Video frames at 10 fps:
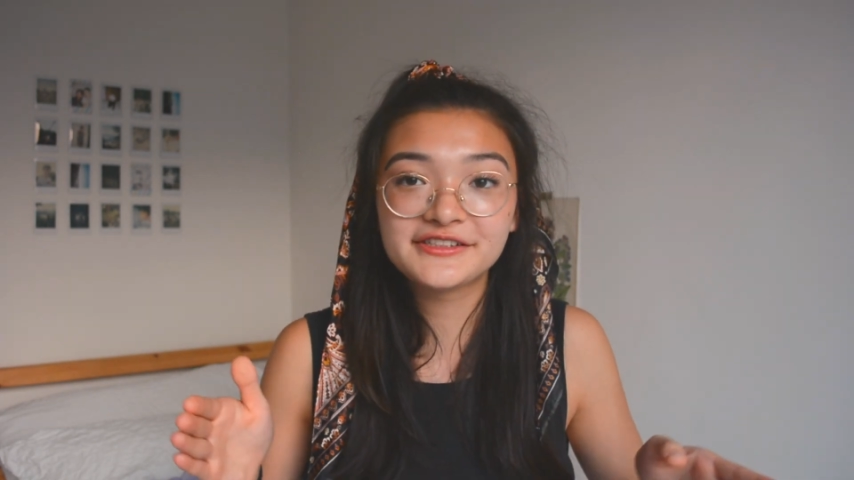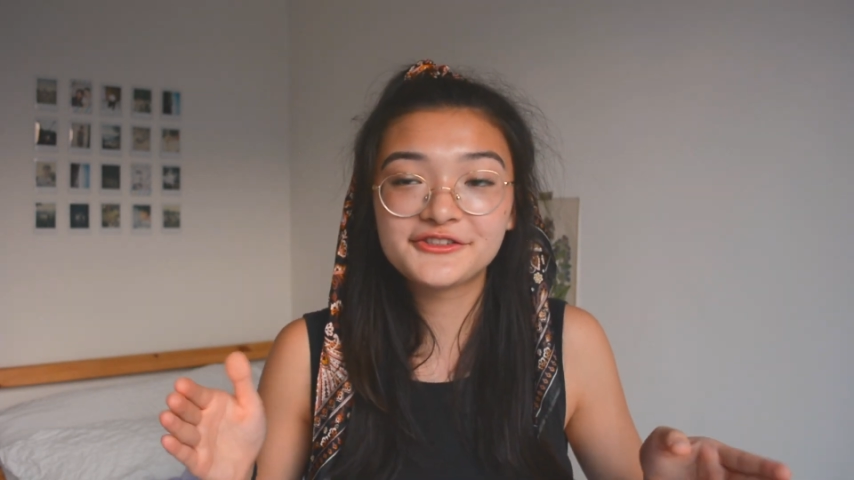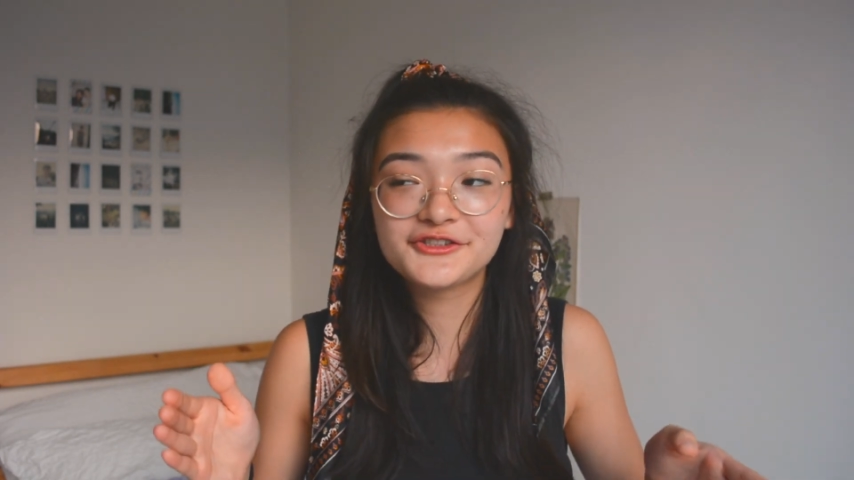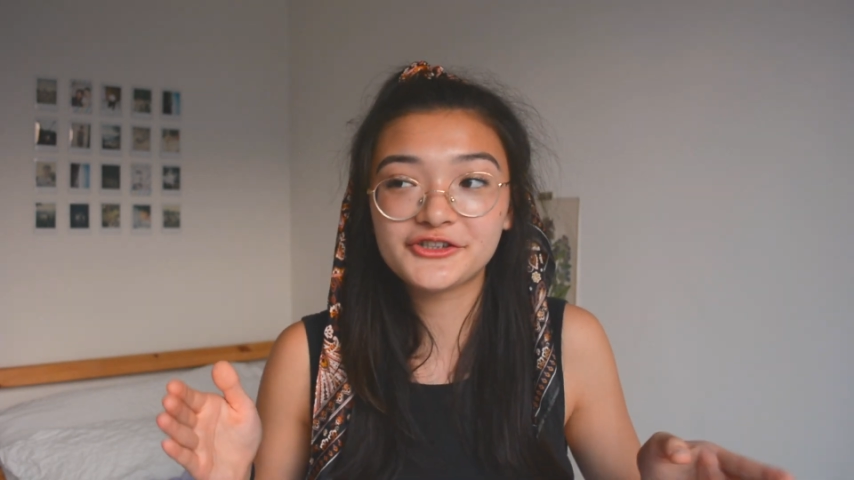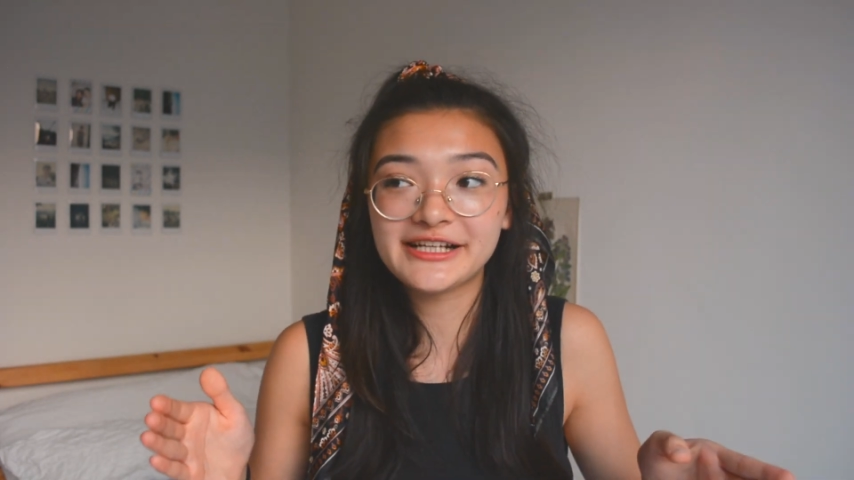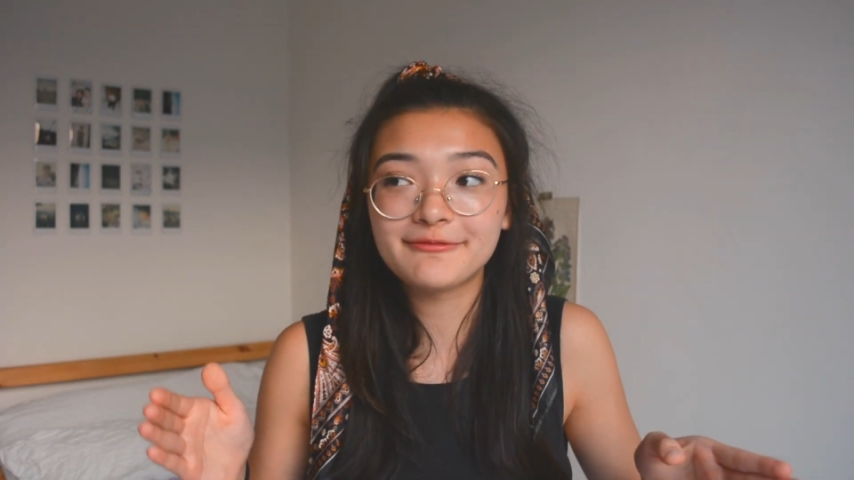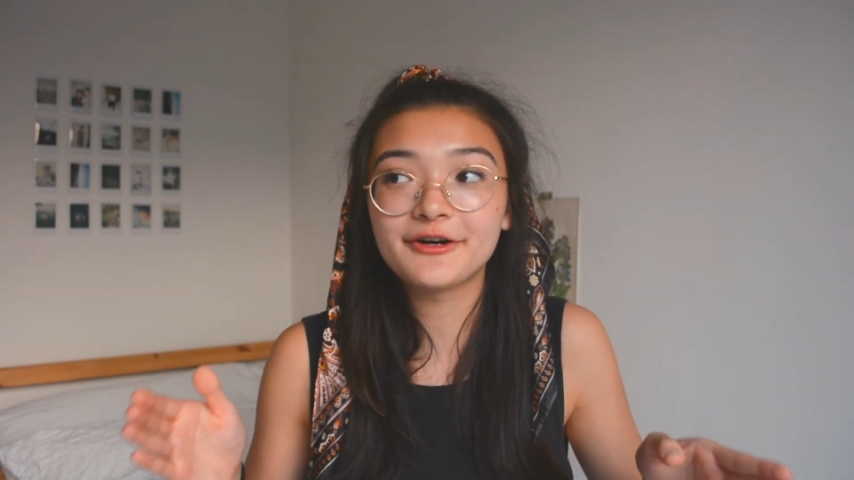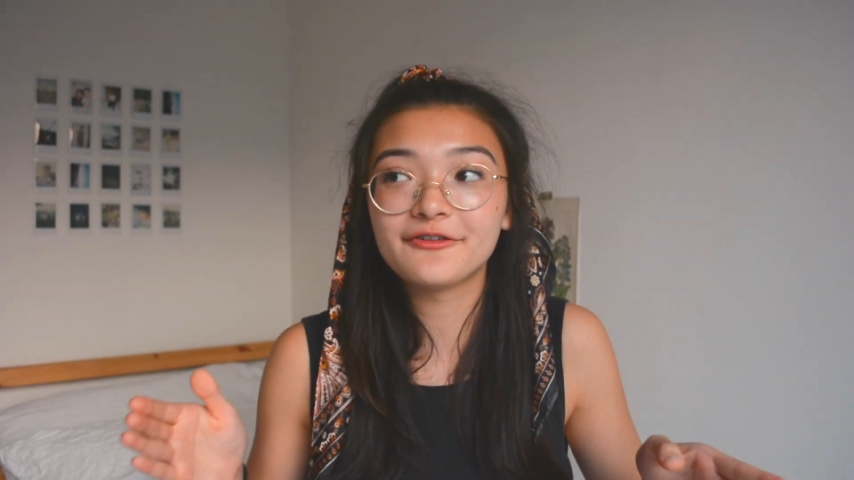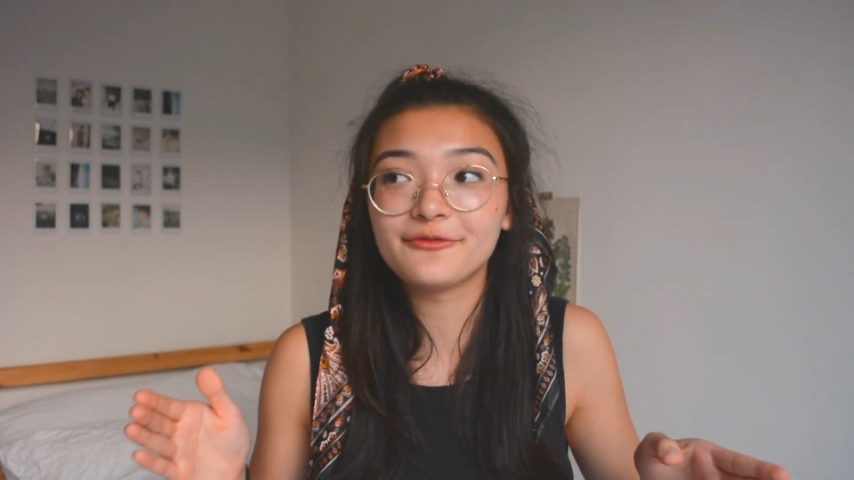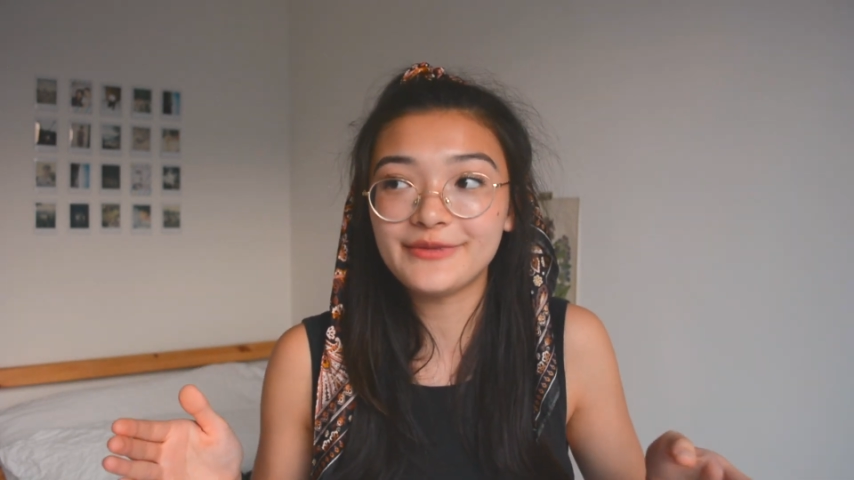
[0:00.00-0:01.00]
stream
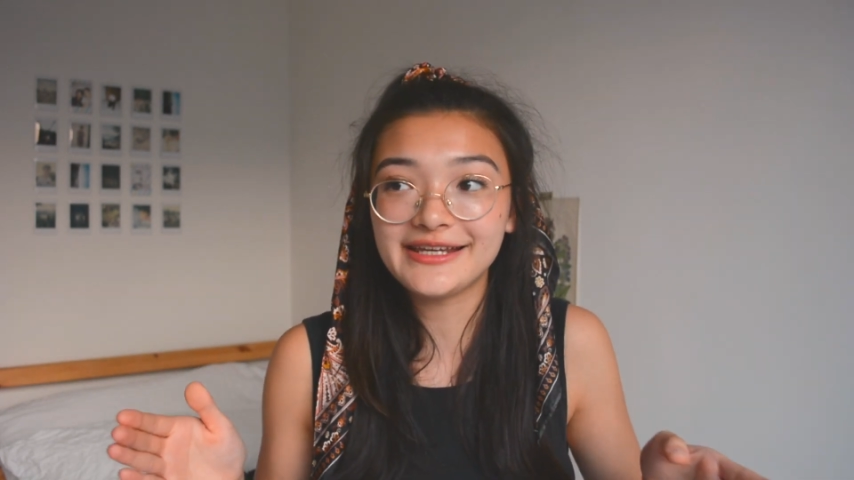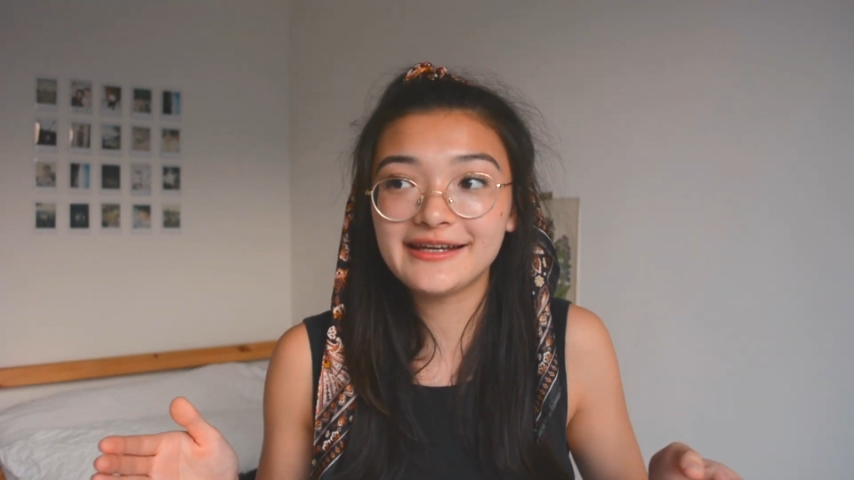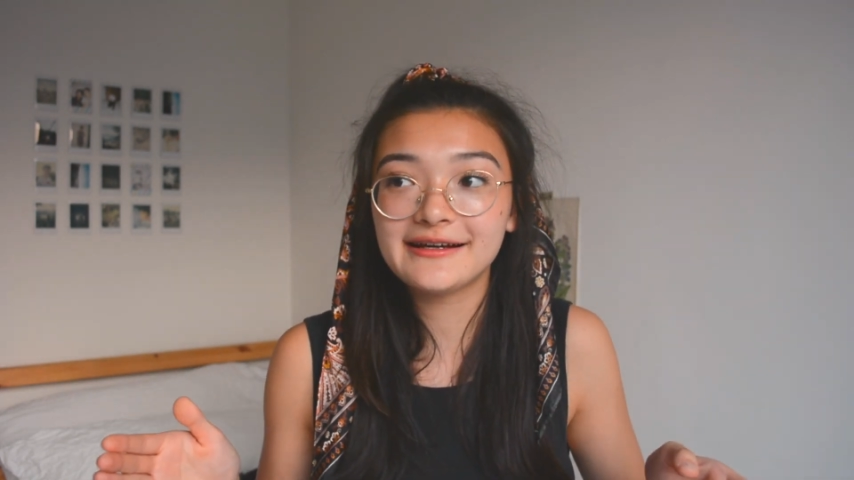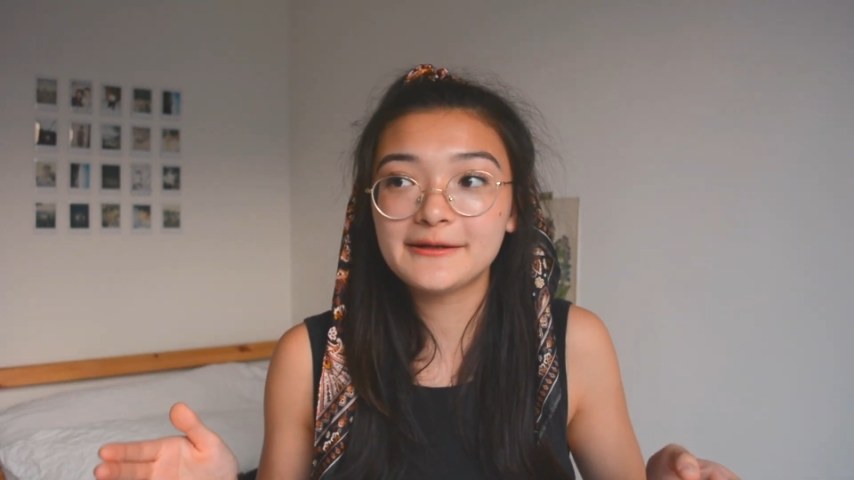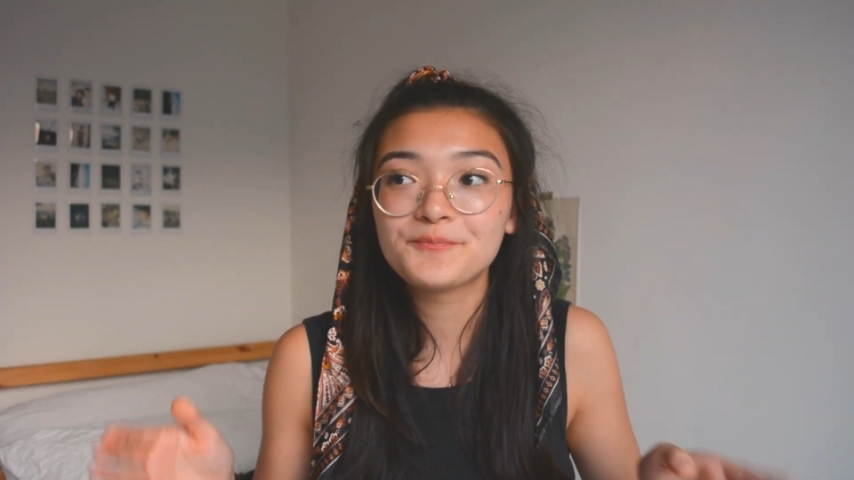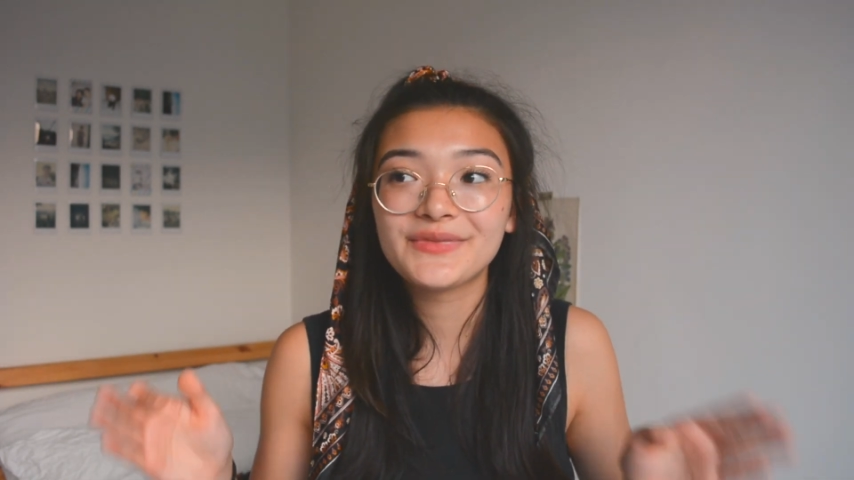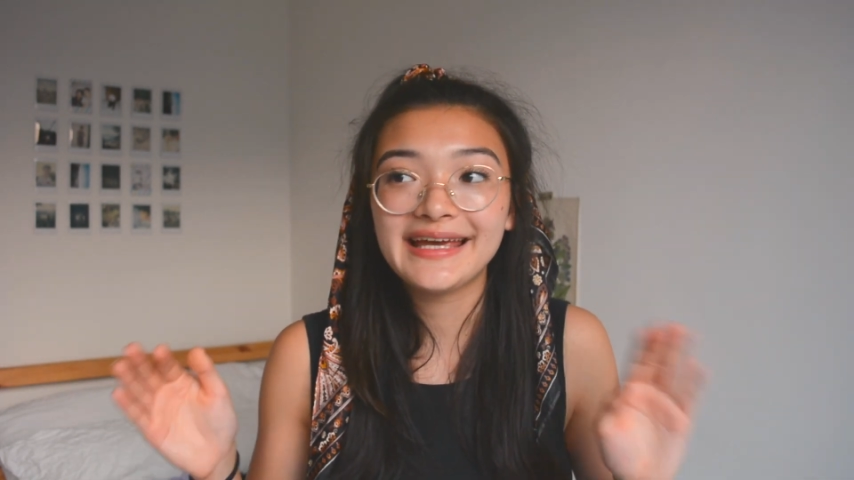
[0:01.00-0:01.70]
of media.